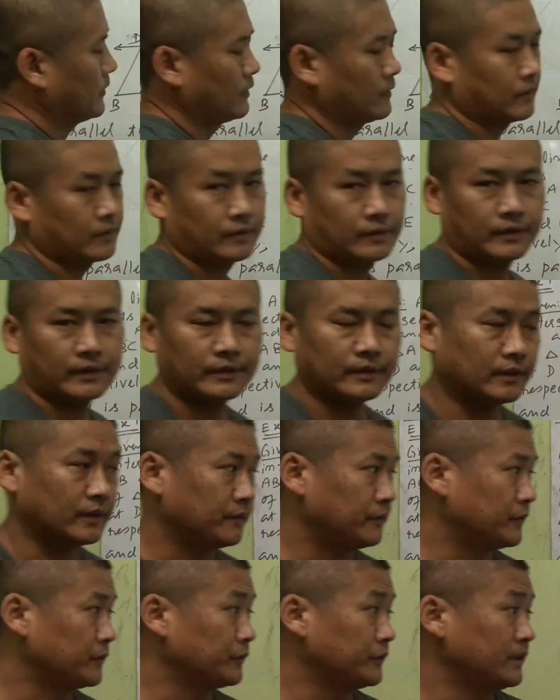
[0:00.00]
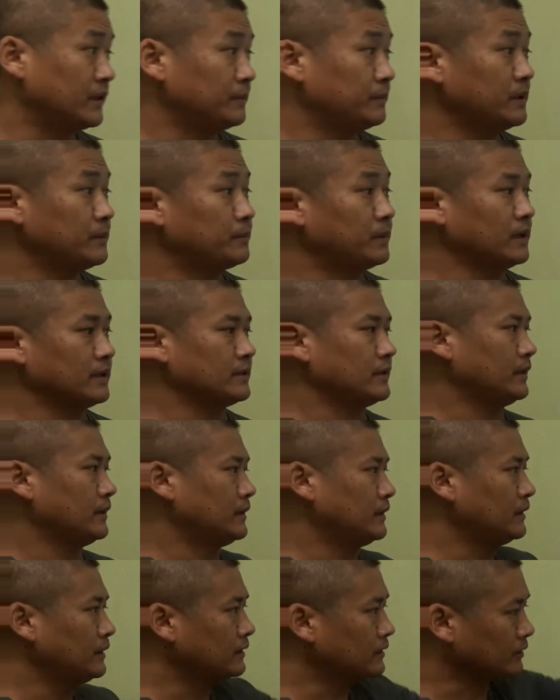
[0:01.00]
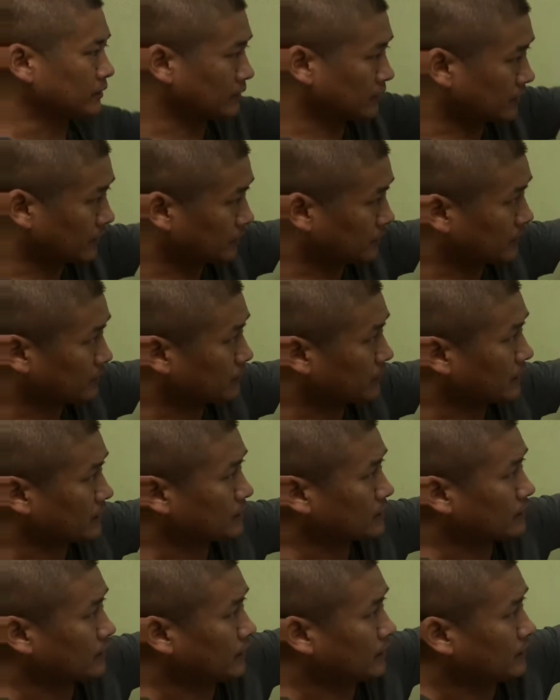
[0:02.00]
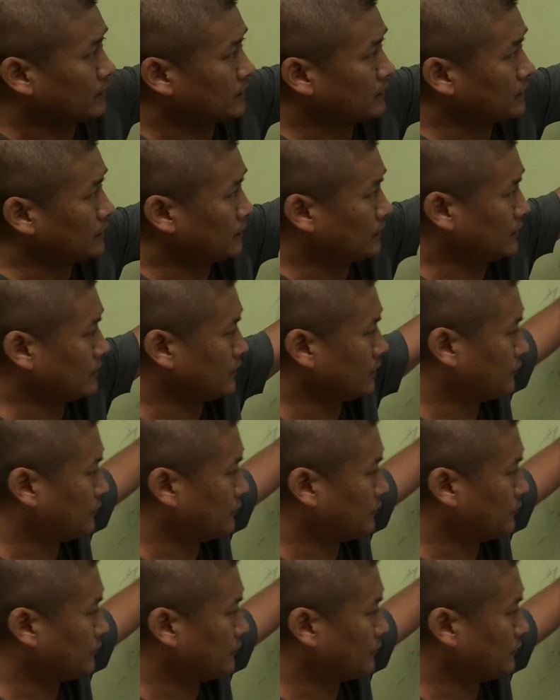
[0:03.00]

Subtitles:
So that will give you DB plus AD. So DB plus AD is the